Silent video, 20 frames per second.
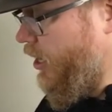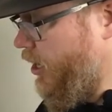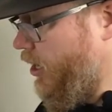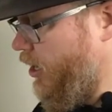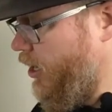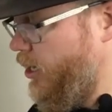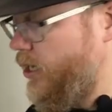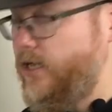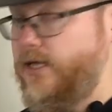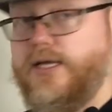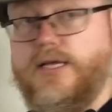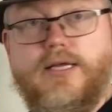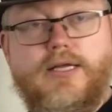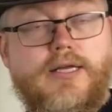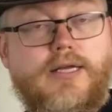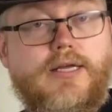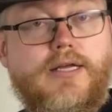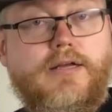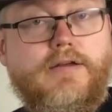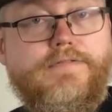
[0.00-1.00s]
are
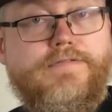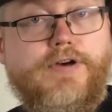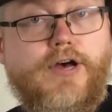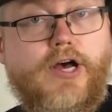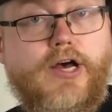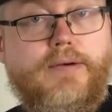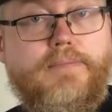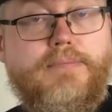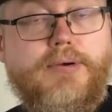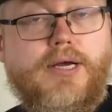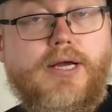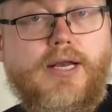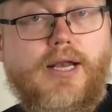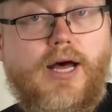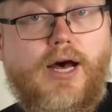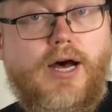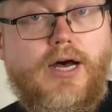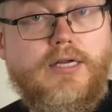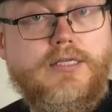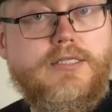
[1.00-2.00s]
verb
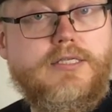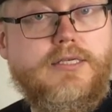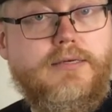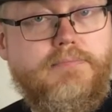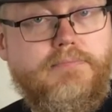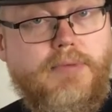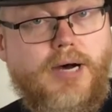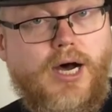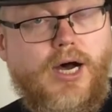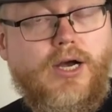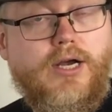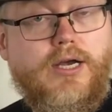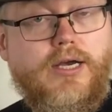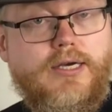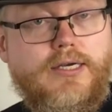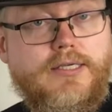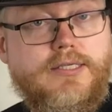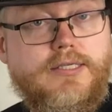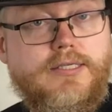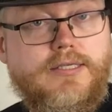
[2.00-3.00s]
class
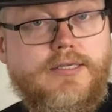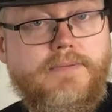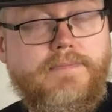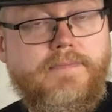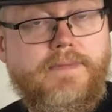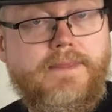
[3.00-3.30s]
markers.